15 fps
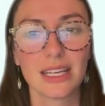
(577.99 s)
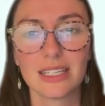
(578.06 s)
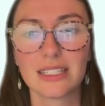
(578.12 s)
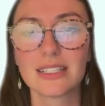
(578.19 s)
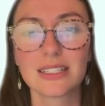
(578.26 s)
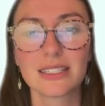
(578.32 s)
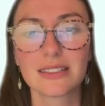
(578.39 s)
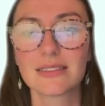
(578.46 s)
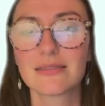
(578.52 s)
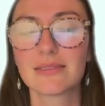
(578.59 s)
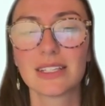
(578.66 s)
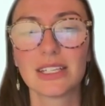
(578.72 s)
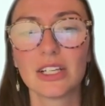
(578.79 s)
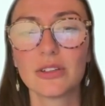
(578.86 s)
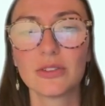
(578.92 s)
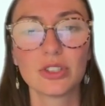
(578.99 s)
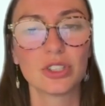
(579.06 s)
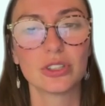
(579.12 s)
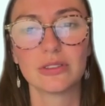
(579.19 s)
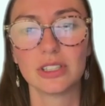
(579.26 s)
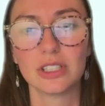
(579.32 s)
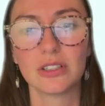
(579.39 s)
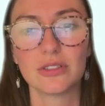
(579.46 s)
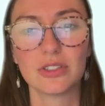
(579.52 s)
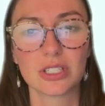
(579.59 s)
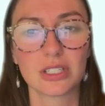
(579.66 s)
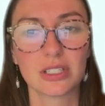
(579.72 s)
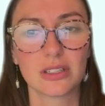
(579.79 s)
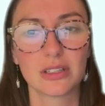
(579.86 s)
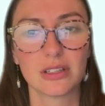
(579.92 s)
It doesn't, you don't,
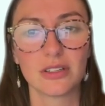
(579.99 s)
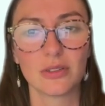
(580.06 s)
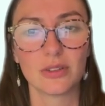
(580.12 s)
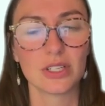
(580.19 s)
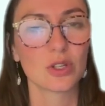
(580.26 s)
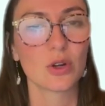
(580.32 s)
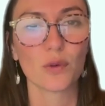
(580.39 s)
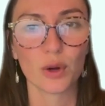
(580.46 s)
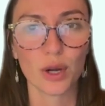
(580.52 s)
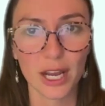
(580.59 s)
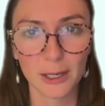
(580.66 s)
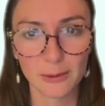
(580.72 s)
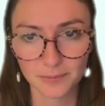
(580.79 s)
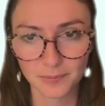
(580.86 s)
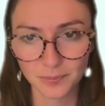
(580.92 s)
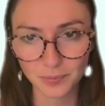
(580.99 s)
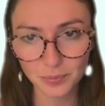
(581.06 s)
just do this overnight.